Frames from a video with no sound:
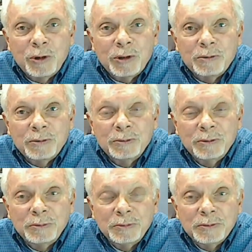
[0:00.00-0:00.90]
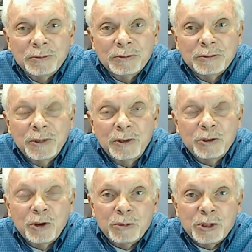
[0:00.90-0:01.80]
a
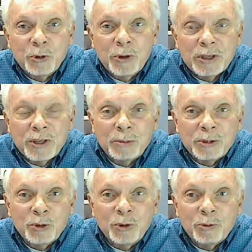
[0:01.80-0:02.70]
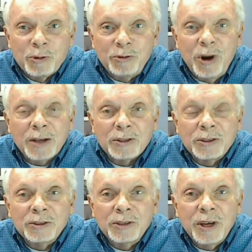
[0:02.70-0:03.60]
thunderstorm is doing, except it's doing with rocks
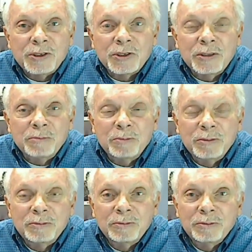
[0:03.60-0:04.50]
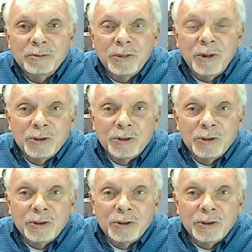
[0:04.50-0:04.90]
and dust and all